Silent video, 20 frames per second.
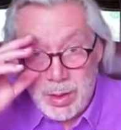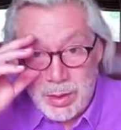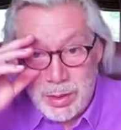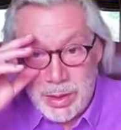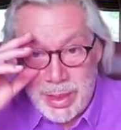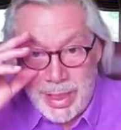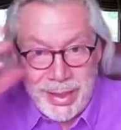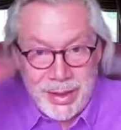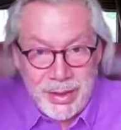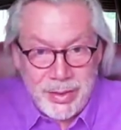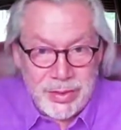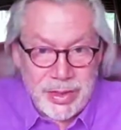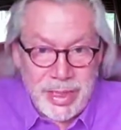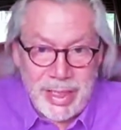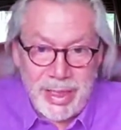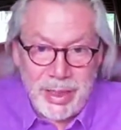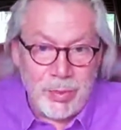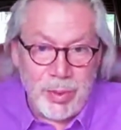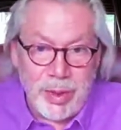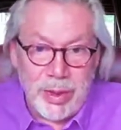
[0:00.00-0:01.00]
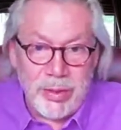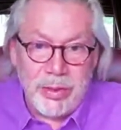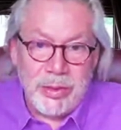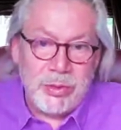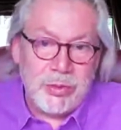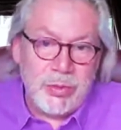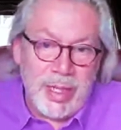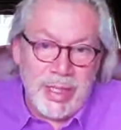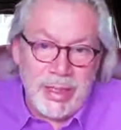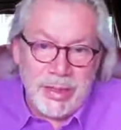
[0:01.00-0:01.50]
Sell, selling whether
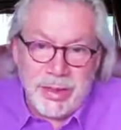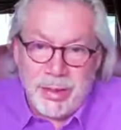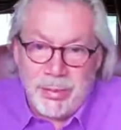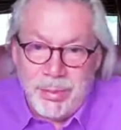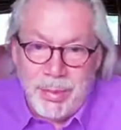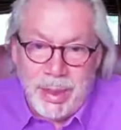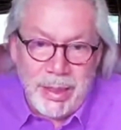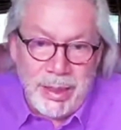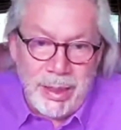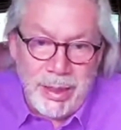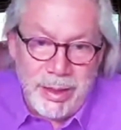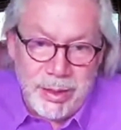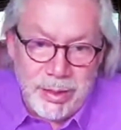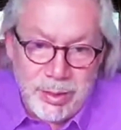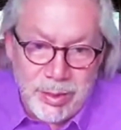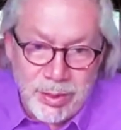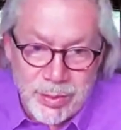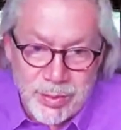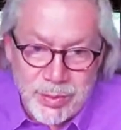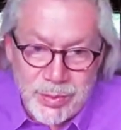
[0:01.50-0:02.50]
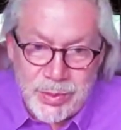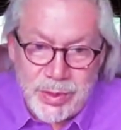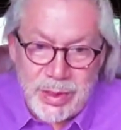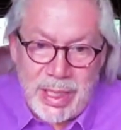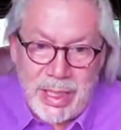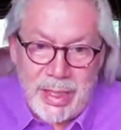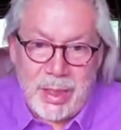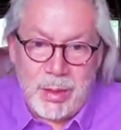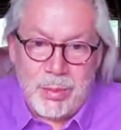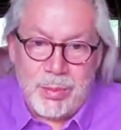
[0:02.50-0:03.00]
it's raising money or
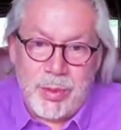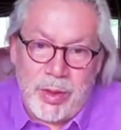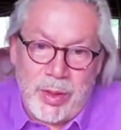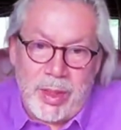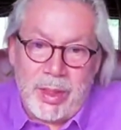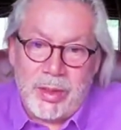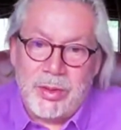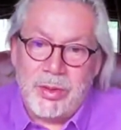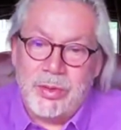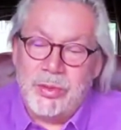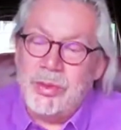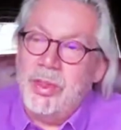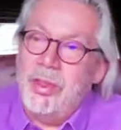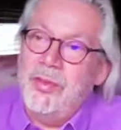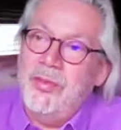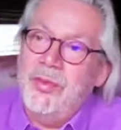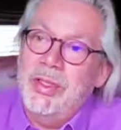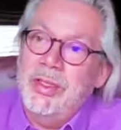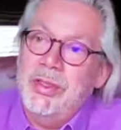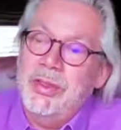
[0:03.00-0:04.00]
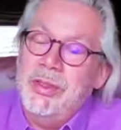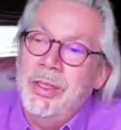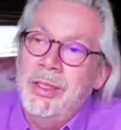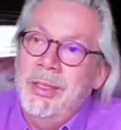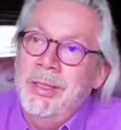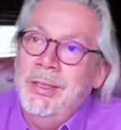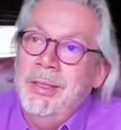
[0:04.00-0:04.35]
selling a product or service,